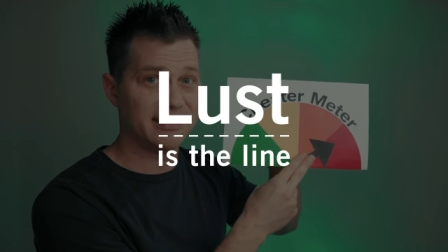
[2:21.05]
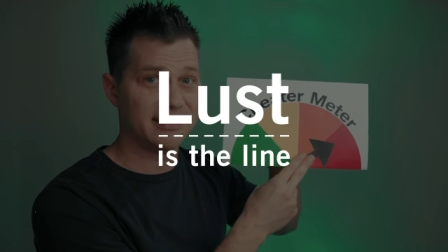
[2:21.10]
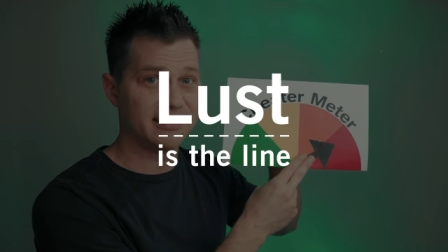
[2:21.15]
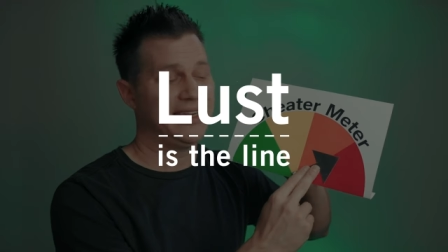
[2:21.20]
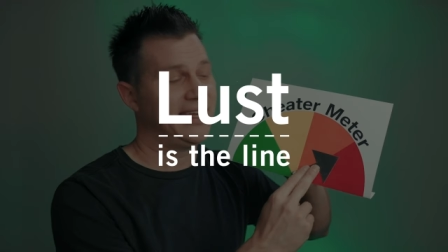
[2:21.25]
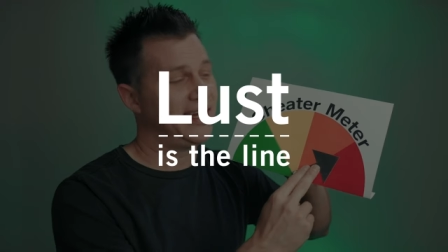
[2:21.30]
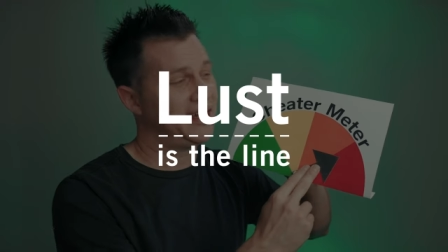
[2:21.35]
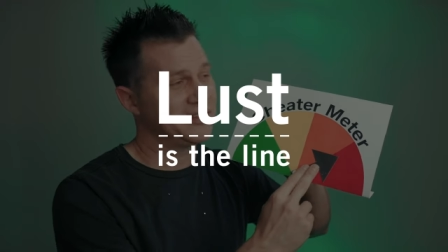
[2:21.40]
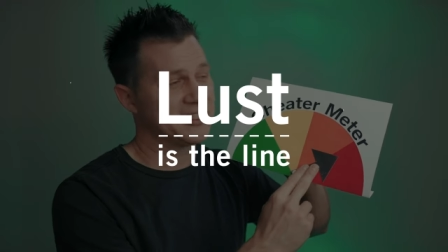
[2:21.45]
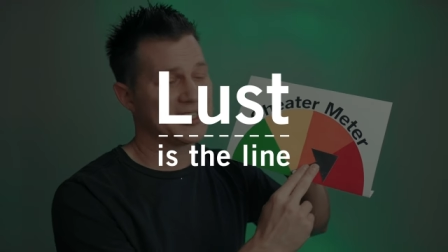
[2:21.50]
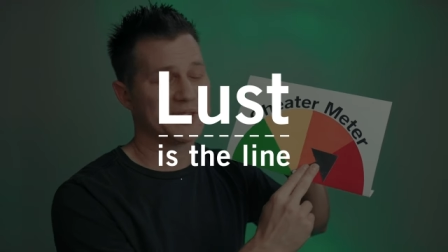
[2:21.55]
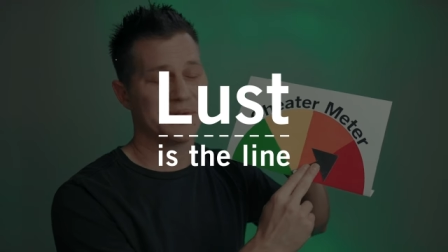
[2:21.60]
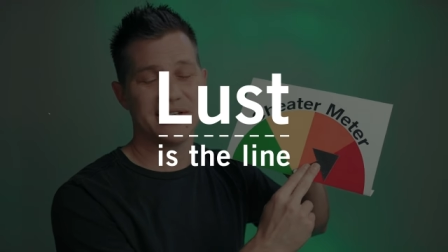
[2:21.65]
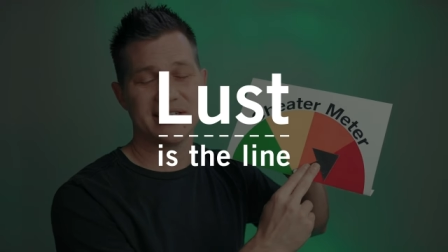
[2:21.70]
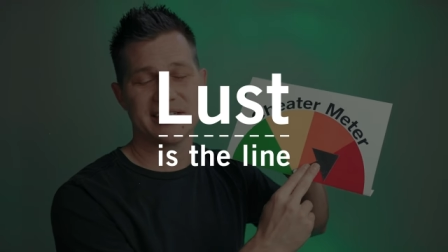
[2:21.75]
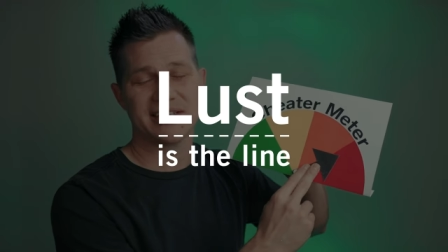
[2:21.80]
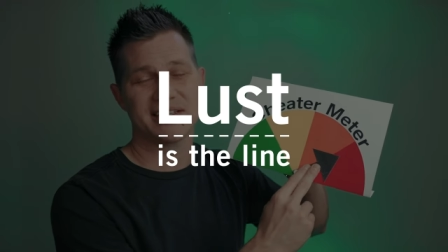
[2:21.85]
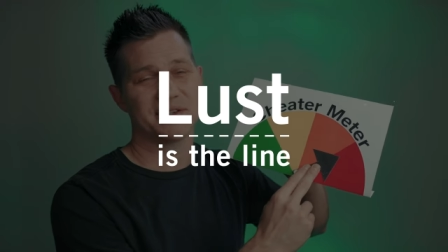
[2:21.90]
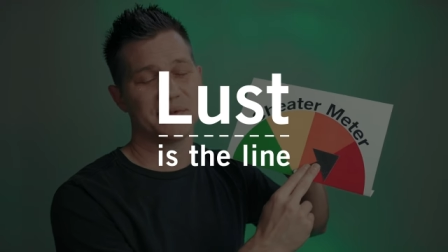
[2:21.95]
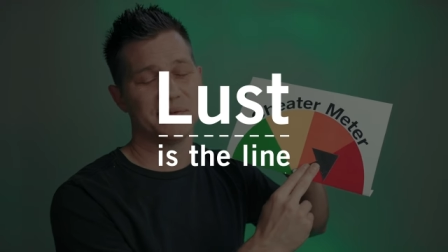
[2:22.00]
now this
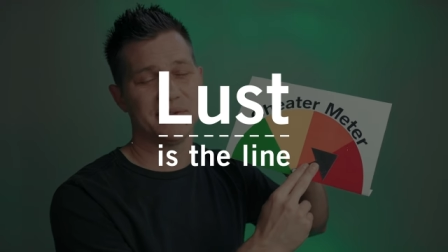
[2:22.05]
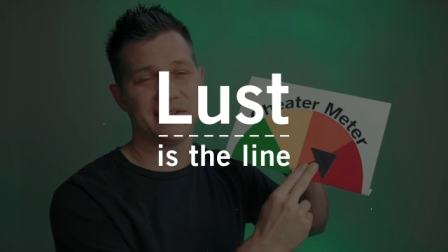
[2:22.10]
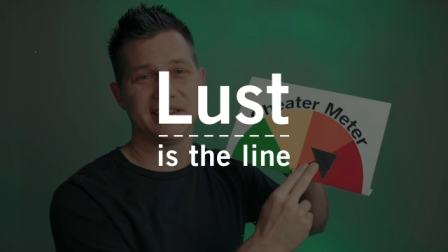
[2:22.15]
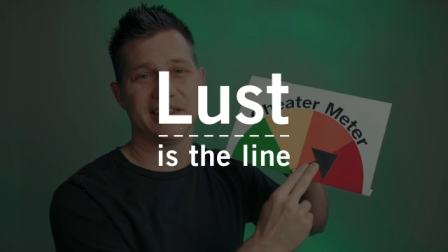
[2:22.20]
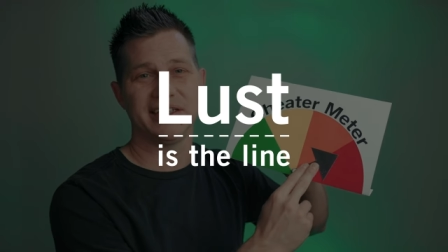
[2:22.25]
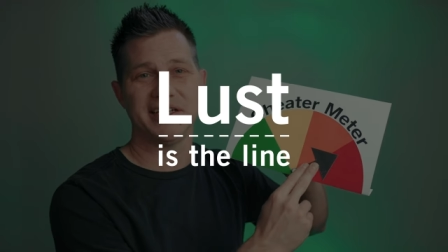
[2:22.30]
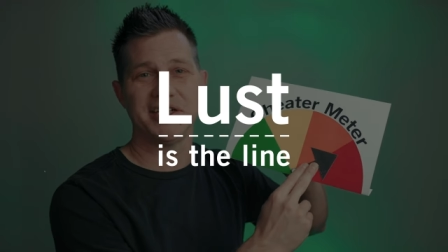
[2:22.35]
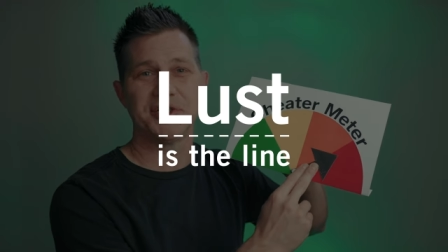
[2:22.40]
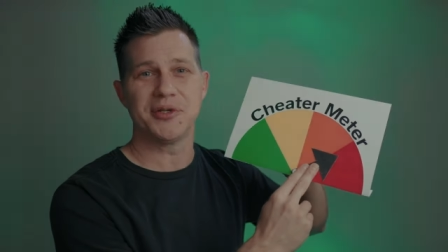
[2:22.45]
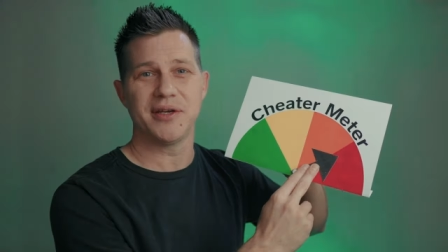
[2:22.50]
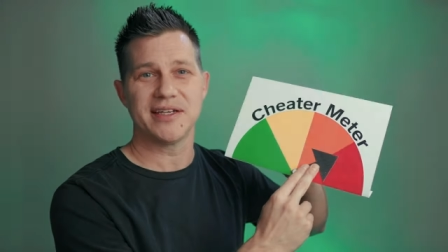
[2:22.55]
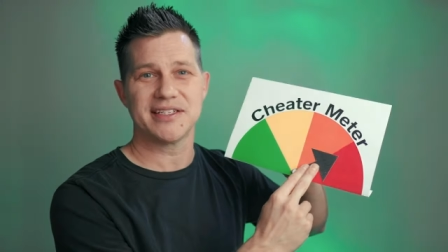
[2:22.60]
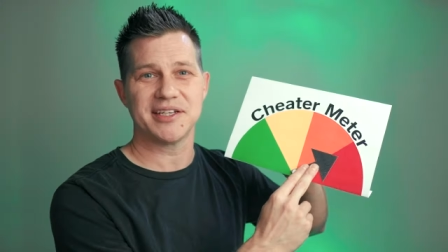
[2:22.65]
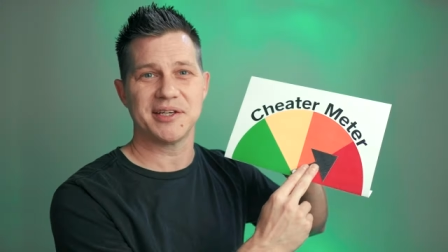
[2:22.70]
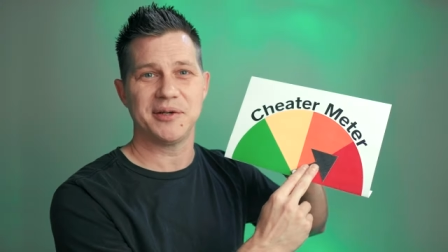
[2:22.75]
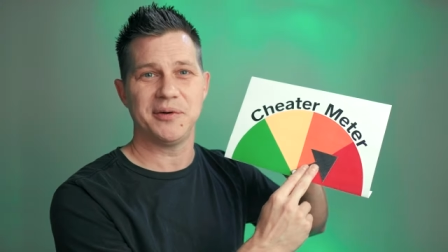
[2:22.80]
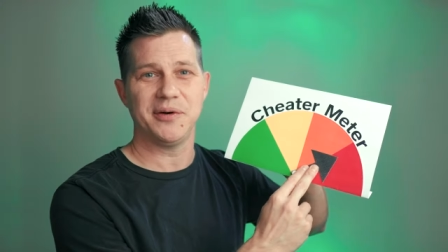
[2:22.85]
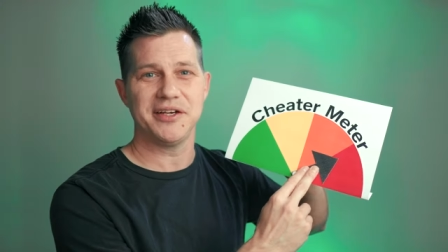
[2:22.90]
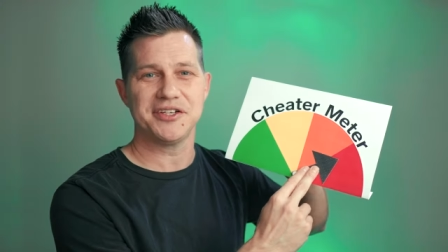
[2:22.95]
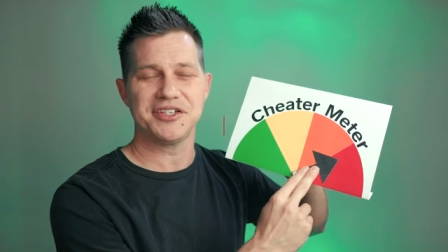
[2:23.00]
raises a really
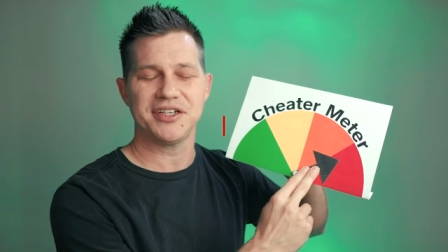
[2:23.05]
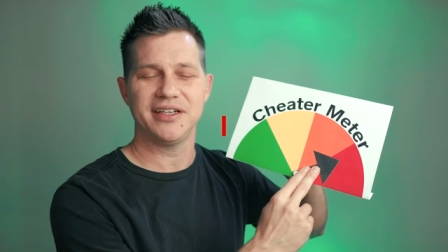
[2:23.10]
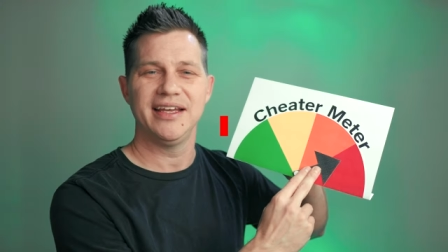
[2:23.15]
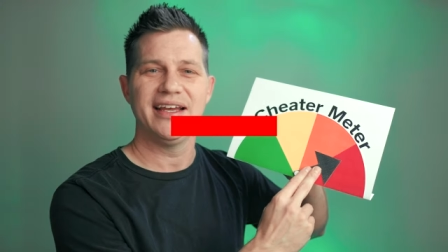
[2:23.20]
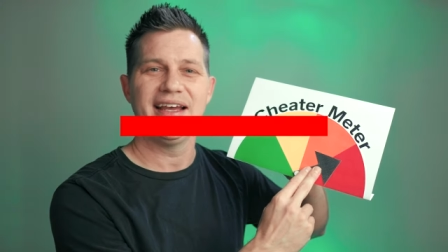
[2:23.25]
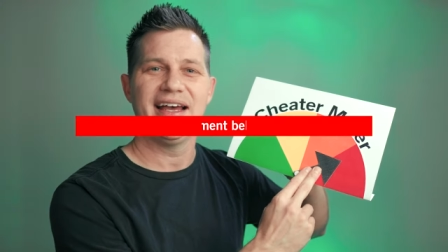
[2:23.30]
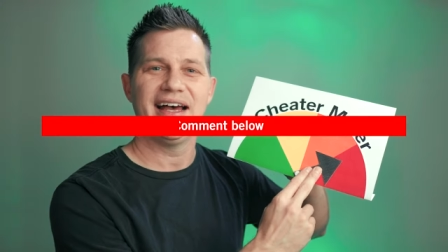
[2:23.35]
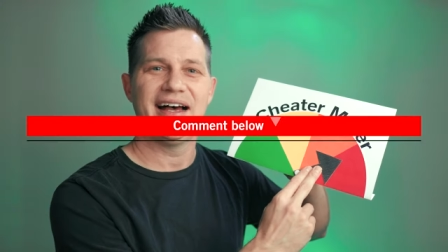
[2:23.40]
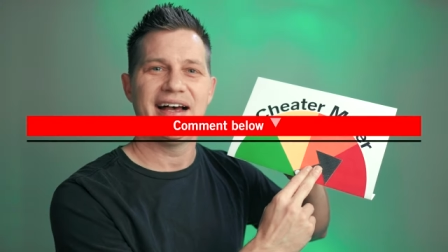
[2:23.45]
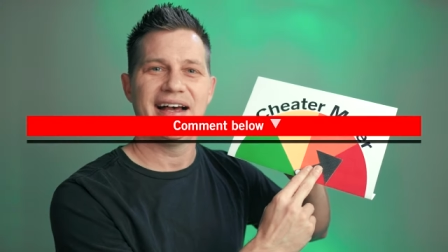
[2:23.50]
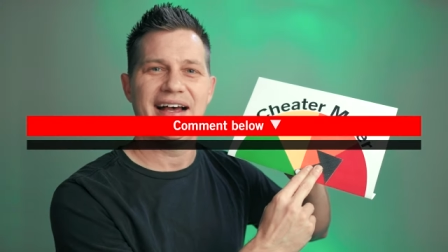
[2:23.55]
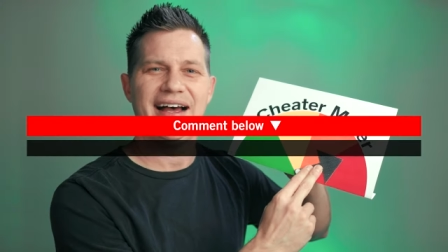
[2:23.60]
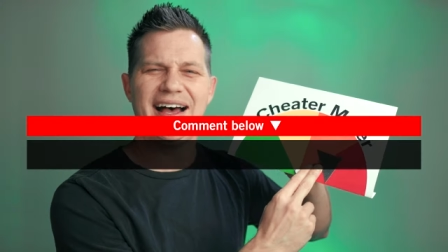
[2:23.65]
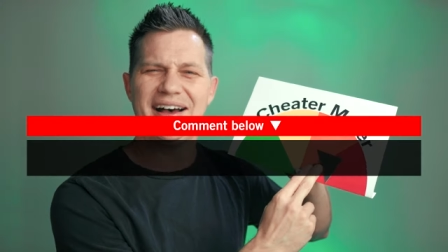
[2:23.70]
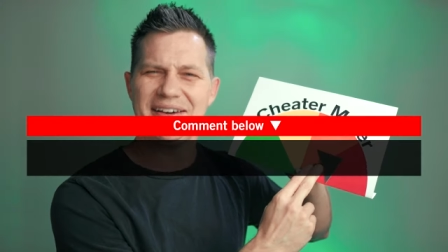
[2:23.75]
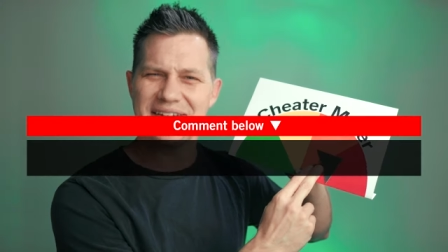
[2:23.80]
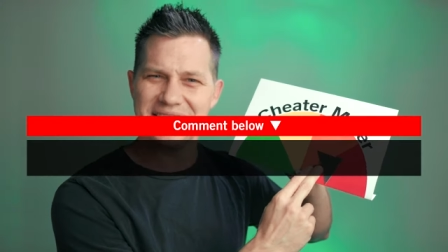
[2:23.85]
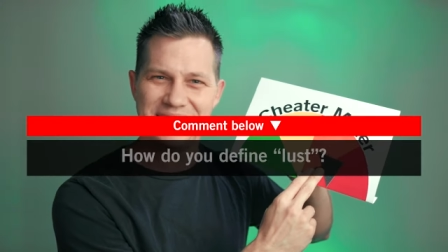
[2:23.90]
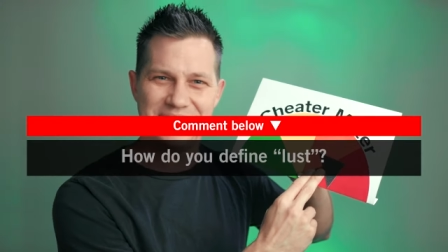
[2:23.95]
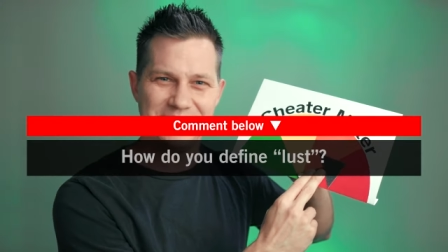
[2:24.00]
interesting question.
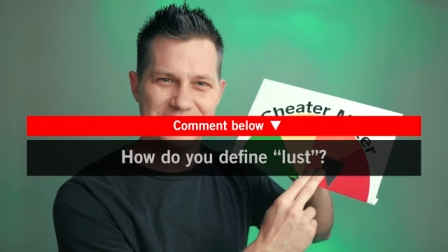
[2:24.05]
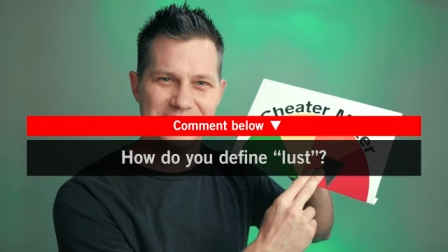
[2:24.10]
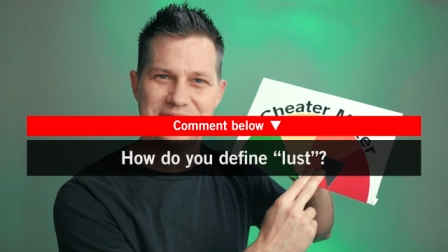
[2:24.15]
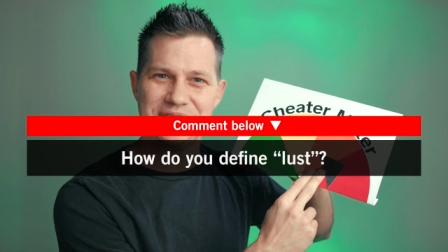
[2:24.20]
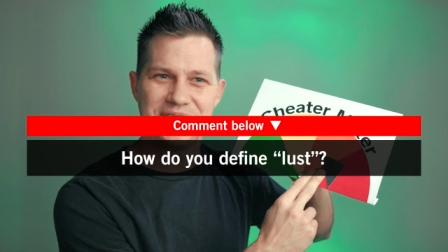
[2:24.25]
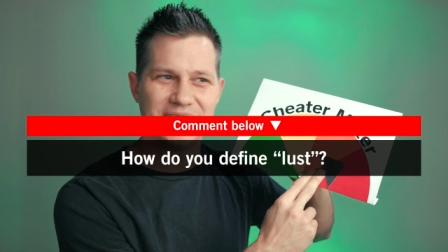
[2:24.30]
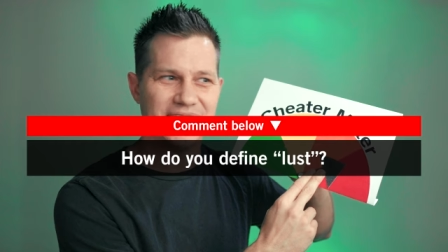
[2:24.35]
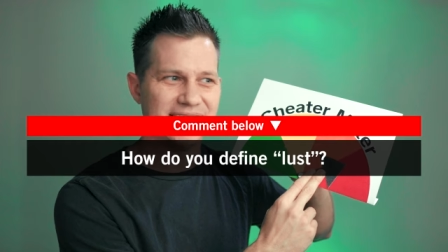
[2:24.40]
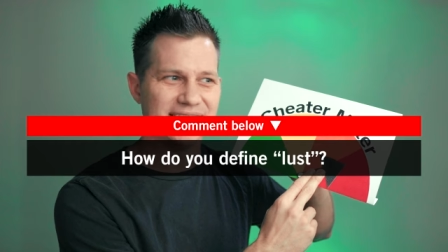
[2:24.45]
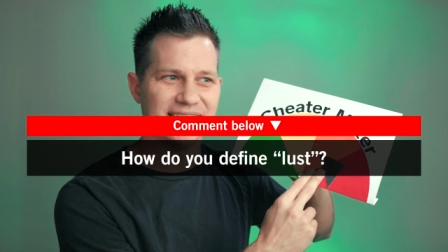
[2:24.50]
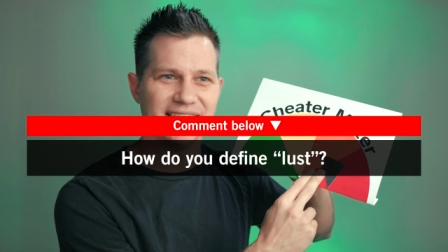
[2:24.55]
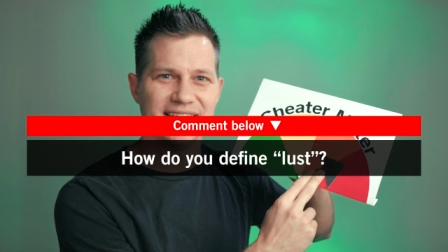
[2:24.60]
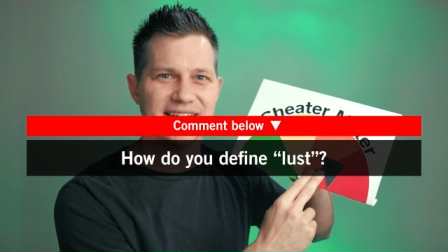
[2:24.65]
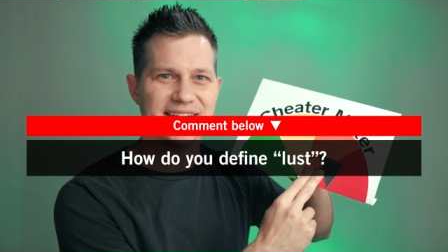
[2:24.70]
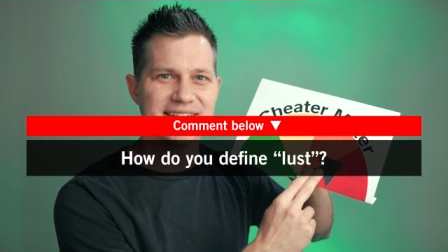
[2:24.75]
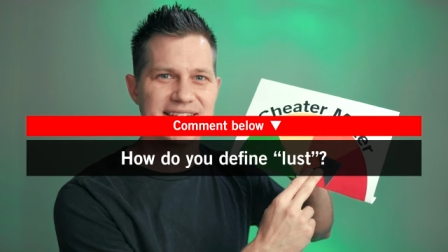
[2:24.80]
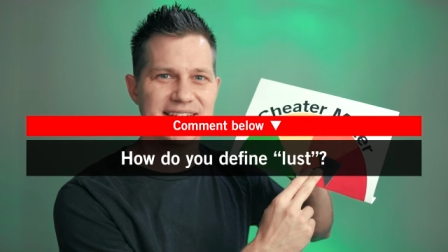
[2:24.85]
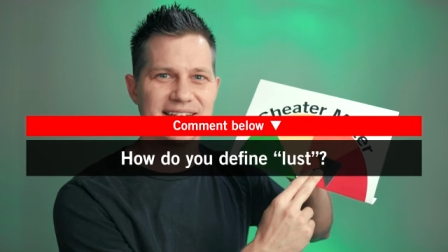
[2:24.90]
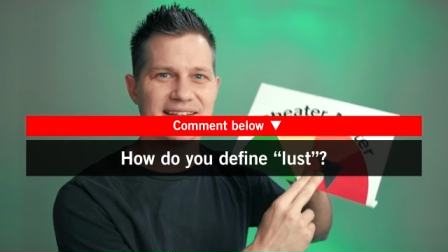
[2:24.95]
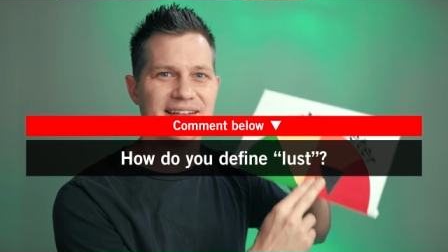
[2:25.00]
How do you define
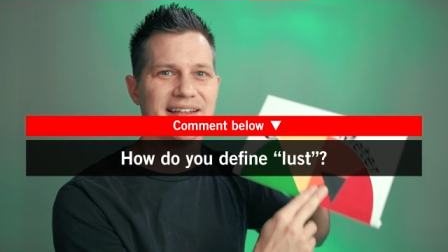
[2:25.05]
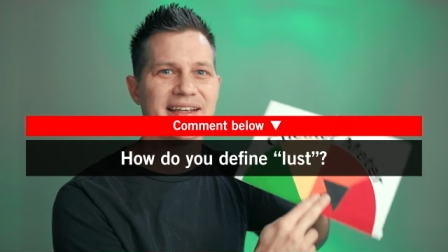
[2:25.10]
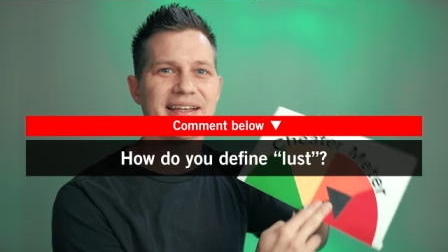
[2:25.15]
lust?